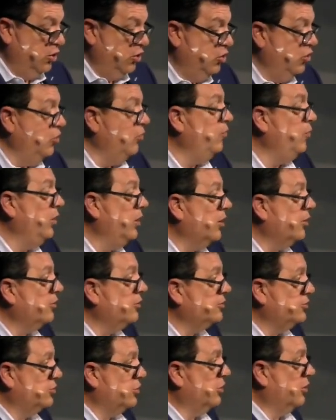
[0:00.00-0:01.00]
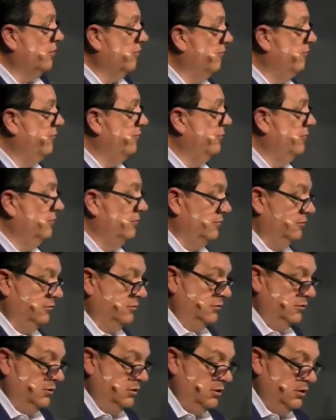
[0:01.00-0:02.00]
whom we are to serve
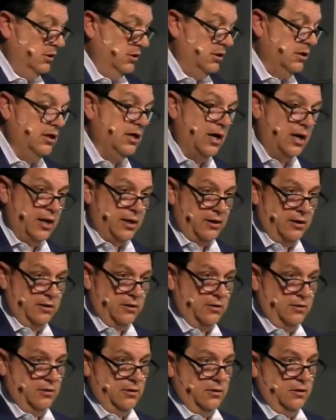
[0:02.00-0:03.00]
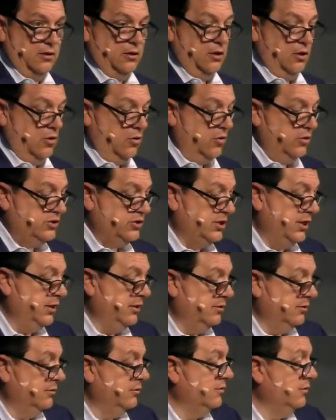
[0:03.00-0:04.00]
God or
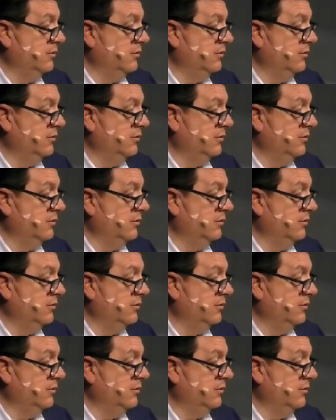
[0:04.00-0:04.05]
Satan,